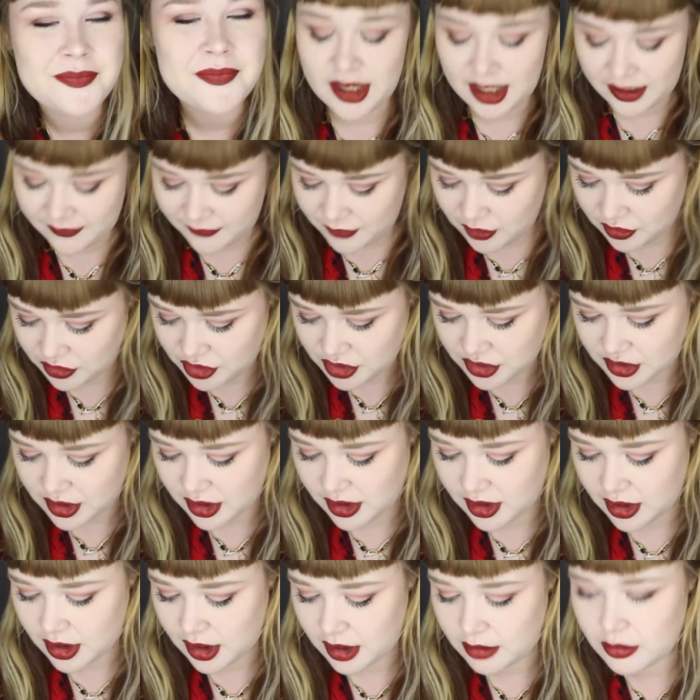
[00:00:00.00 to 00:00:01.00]
If you're just
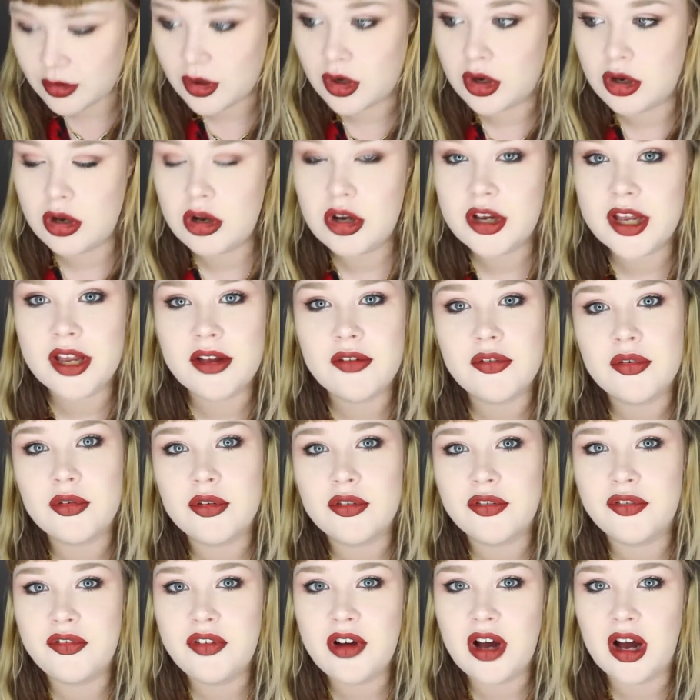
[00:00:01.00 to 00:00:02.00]
gonna go looking for
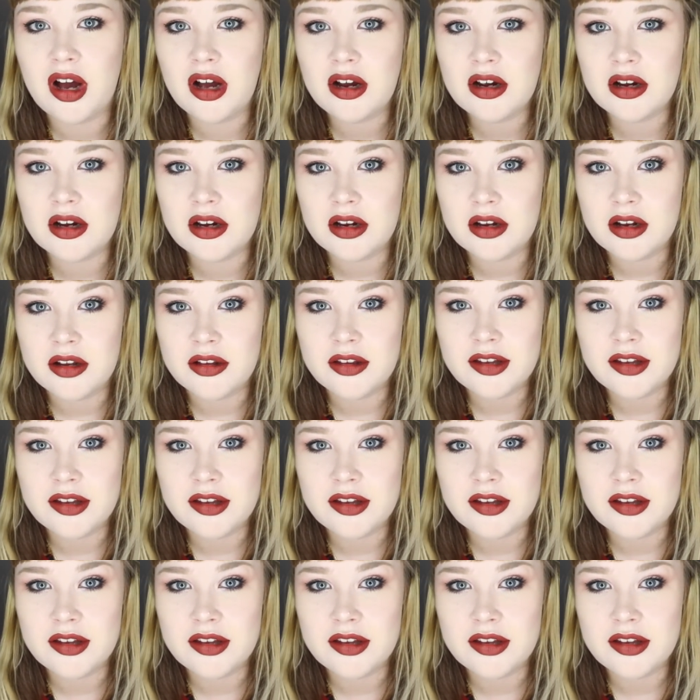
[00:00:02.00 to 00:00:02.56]
a fuck,